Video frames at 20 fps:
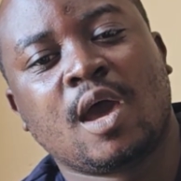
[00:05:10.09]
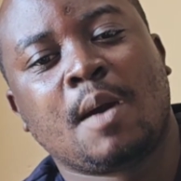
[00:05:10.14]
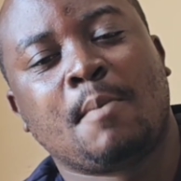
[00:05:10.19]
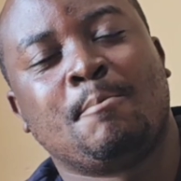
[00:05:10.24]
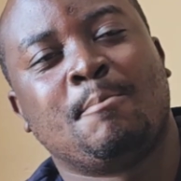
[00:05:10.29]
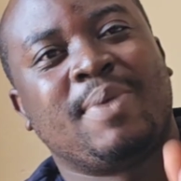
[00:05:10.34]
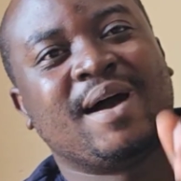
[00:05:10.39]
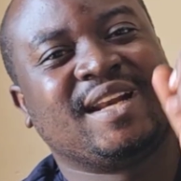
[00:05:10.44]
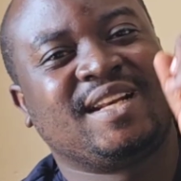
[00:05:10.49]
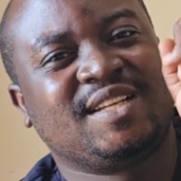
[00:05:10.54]

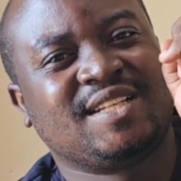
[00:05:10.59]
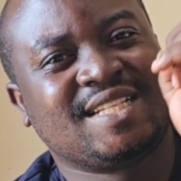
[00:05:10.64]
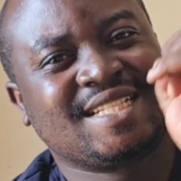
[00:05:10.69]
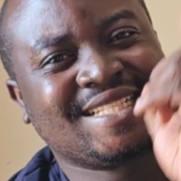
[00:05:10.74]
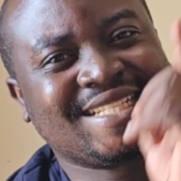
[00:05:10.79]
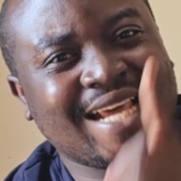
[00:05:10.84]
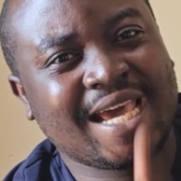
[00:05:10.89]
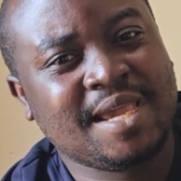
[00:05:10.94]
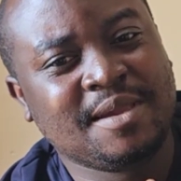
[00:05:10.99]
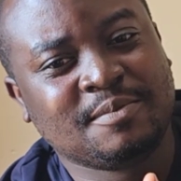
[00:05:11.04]
but
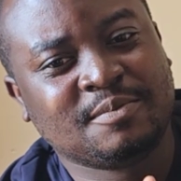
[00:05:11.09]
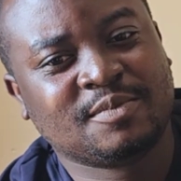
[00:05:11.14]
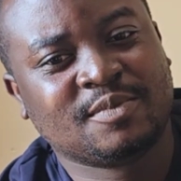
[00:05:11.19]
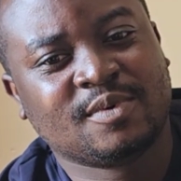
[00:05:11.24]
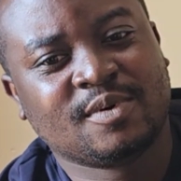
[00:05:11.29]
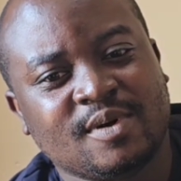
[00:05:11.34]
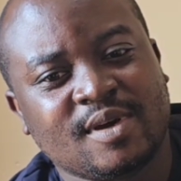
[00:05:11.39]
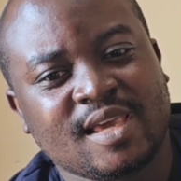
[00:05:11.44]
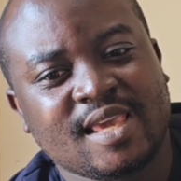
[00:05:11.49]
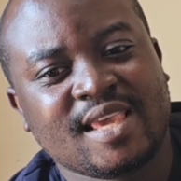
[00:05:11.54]
time
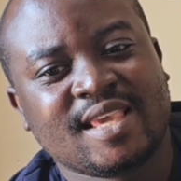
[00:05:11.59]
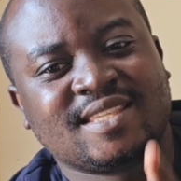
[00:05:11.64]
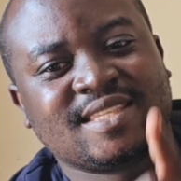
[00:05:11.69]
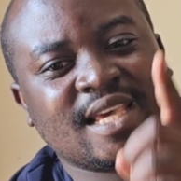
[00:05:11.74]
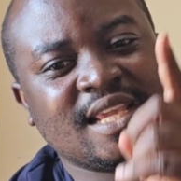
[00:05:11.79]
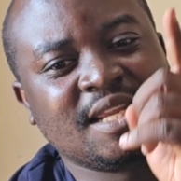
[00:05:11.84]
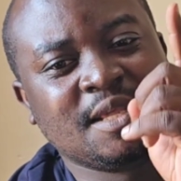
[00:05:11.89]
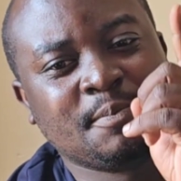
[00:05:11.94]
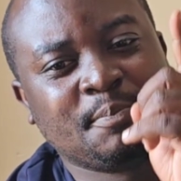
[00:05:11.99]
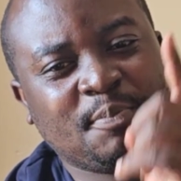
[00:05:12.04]
is an
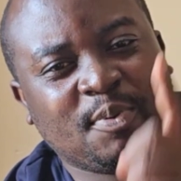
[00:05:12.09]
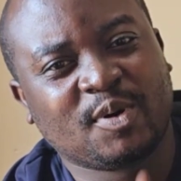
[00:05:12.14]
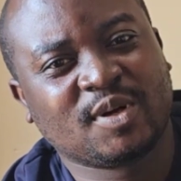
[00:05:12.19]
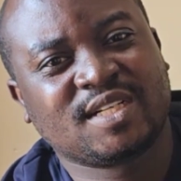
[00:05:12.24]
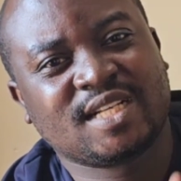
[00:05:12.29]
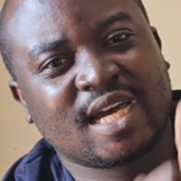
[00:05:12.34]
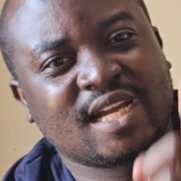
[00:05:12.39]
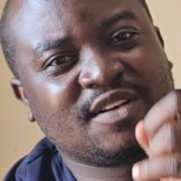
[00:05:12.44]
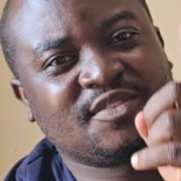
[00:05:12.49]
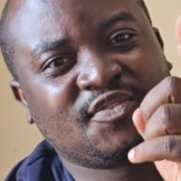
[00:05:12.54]

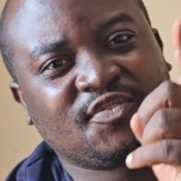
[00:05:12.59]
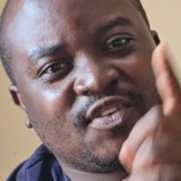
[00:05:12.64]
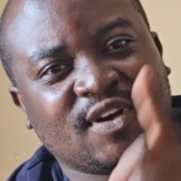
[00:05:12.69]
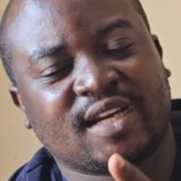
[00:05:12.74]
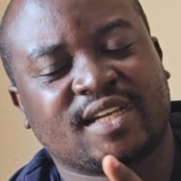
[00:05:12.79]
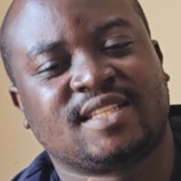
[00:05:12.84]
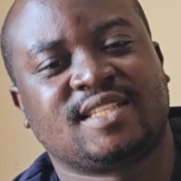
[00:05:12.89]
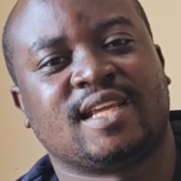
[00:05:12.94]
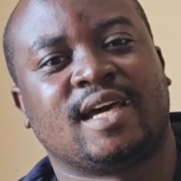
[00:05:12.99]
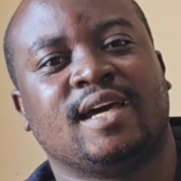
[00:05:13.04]
important
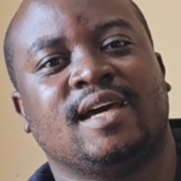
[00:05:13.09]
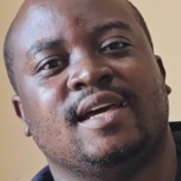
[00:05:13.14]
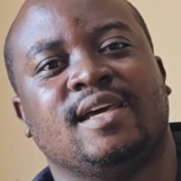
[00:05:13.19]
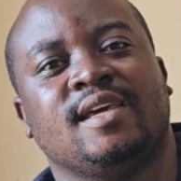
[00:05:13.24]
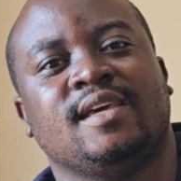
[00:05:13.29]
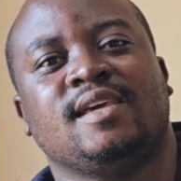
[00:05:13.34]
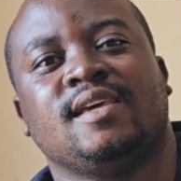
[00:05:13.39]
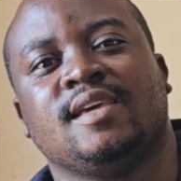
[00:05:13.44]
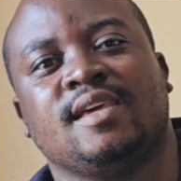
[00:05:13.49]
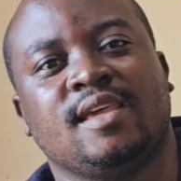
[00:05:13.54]
factor
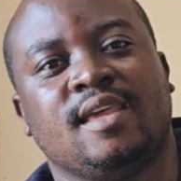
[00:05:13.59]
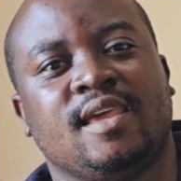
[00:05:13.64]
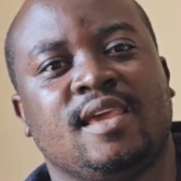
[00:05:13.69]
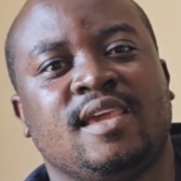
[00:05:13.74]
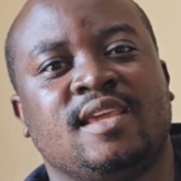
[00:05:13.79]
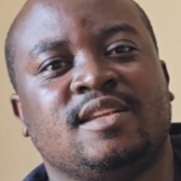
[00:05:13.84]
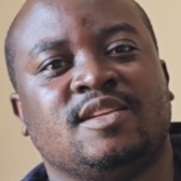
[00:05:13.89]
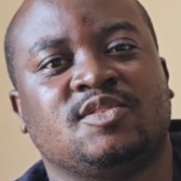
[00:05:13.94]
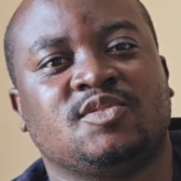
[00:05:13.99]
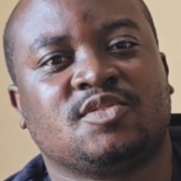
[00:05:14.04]
in
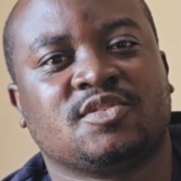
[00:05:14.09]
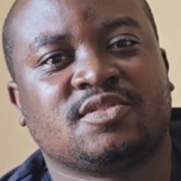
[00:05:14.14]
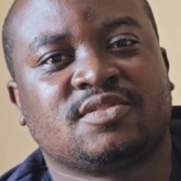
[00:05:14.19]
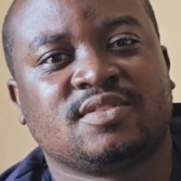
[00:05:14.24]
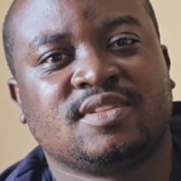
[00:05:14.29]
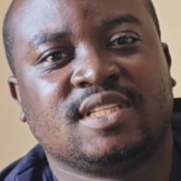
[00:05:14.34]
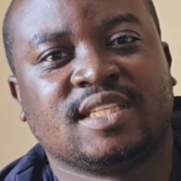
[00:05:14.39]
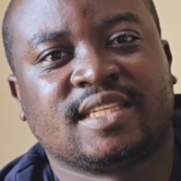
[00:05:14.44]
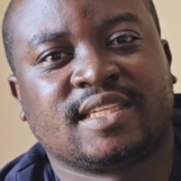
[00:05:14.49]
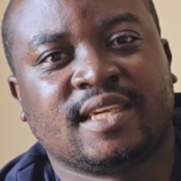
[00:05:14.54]
tooth
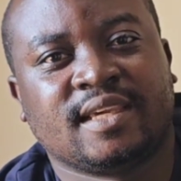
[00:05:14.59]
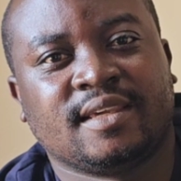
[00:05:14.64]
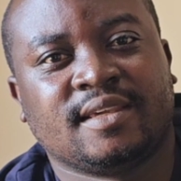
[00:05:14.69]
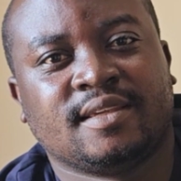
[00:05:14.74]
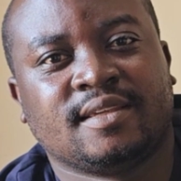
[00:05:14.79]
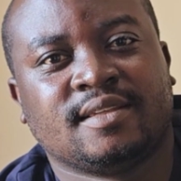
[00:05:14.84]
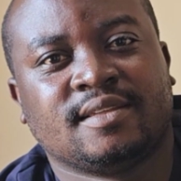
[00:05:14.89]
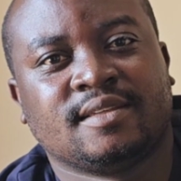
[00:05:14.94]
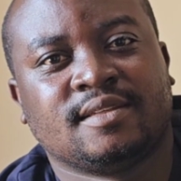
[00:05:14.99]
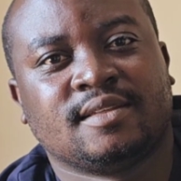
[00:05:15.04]
decay
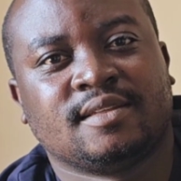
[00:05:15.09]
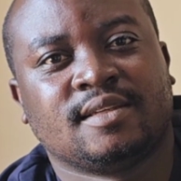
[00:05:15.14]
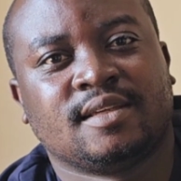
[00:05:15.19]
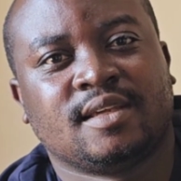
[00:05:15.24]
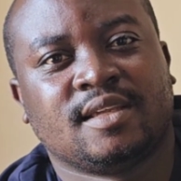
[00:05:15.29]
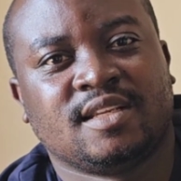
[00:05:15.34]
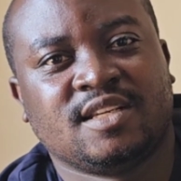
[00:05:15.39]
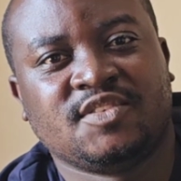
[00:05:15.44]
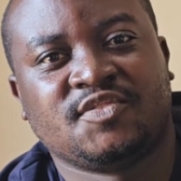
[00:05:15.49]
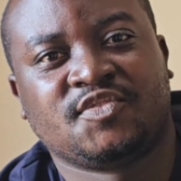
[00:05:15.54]

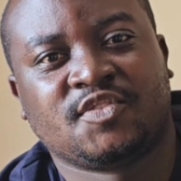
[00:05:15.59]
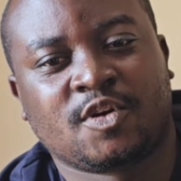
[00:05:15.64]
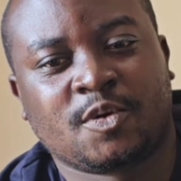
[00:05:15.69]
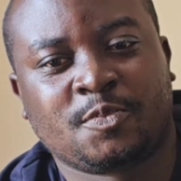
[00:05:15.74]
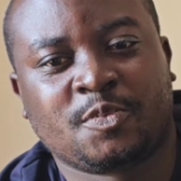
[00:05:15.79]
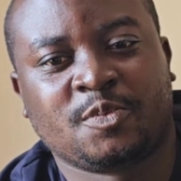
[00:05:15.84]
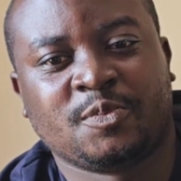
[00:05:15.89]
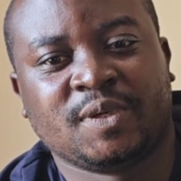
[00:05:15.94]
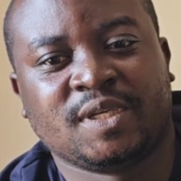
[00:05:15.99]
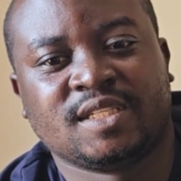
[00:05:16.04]

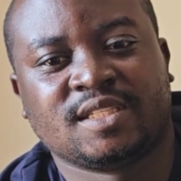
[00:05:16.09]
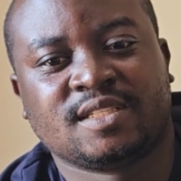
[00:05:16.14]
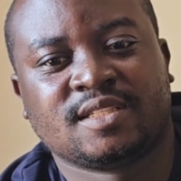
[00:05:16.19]
development.